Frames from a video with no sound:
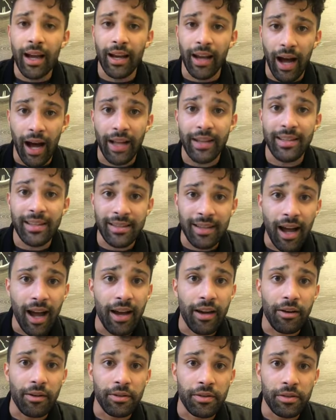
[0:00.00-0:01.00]
god
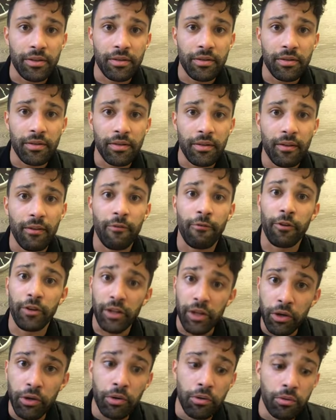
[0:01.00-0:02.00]
desires for
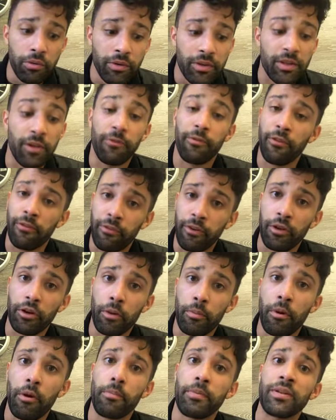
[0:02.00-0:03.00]
you to fulfill
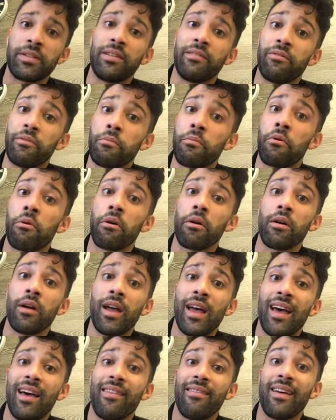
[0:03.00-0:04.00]
your purpose even more
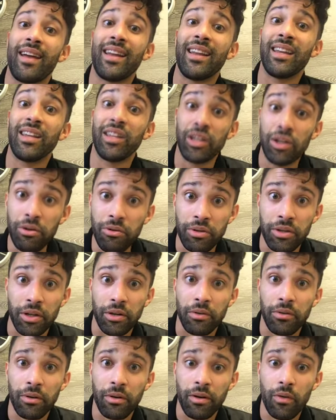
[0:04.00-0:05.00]
than you
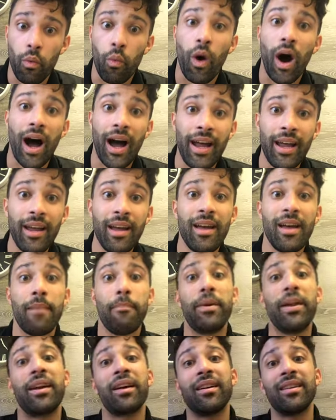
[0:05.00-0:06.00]
do. Why?
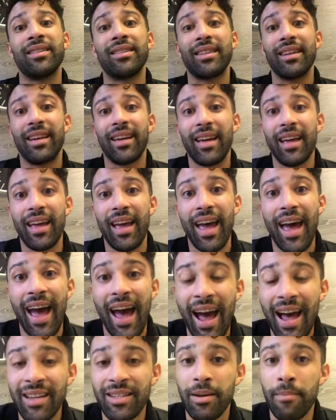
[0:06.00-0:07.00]
Because
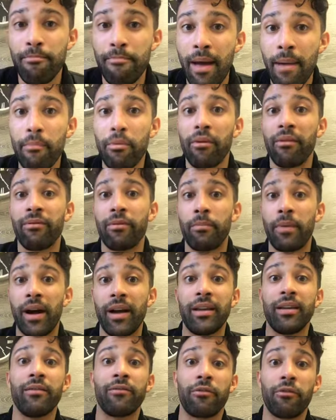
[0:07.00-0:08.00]
as a member of the
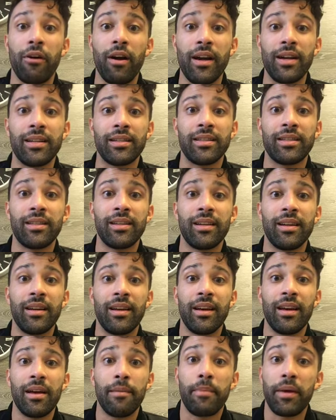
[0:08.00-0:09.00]
body of Christ,
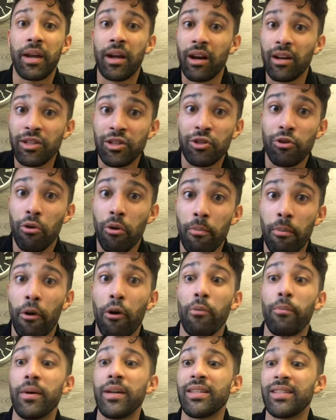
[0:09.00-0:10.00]
because your
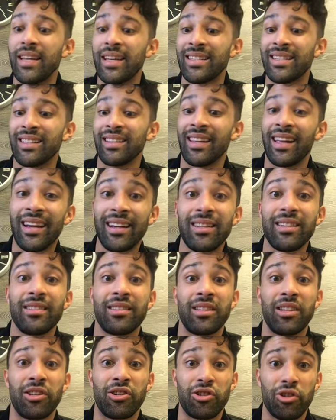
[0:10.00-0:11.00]
purpose is
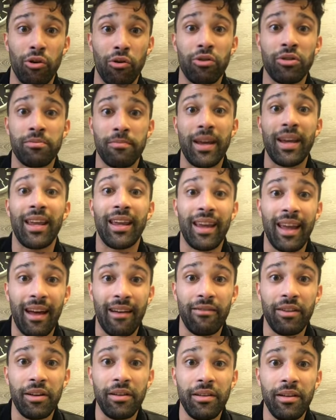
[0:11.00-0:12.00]
linked to souls making
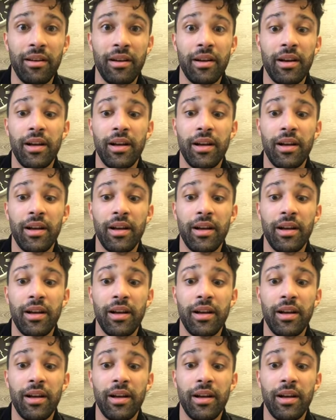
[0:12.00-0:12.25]
heaven,